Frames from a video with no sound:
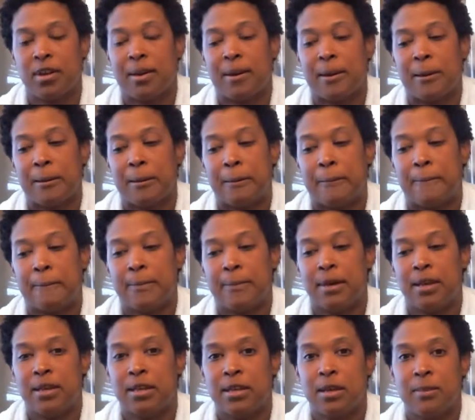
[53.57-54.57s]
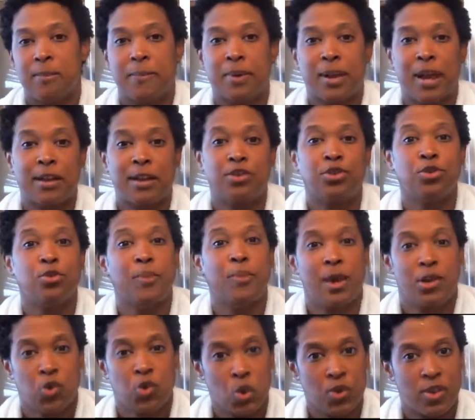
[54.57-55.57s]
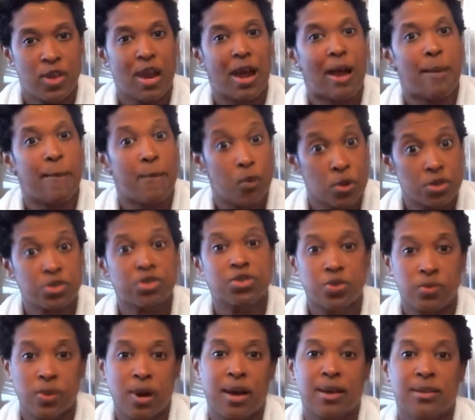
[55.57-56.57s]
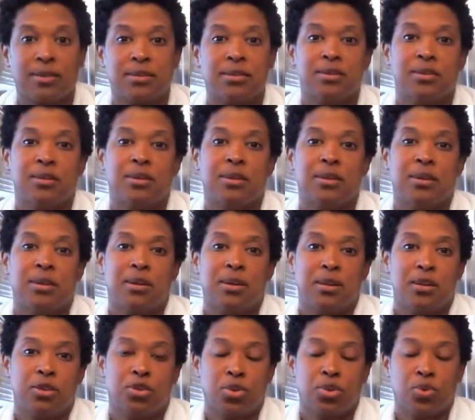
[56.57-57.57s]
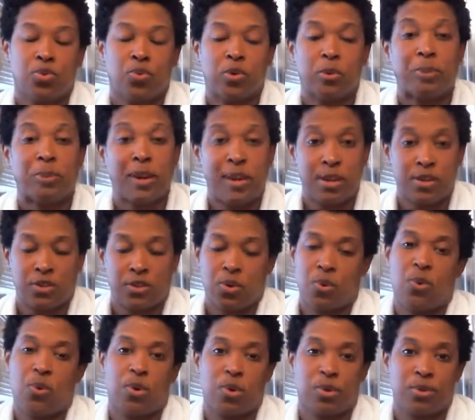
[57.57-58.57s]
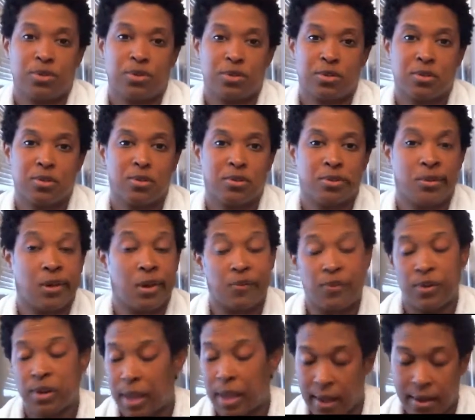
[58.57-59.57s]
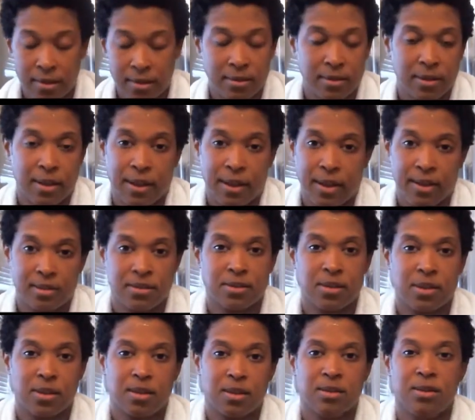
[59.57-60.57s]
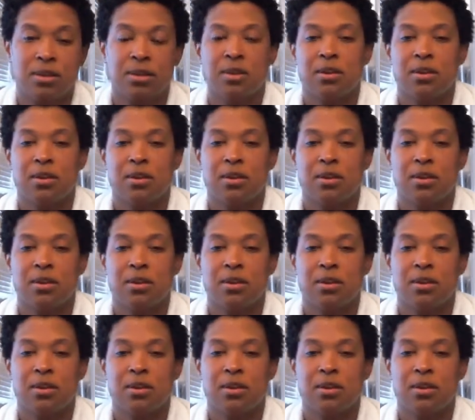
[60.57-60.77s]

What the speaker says: But I do make sure that I moisturize to replace the oils every day, like I said.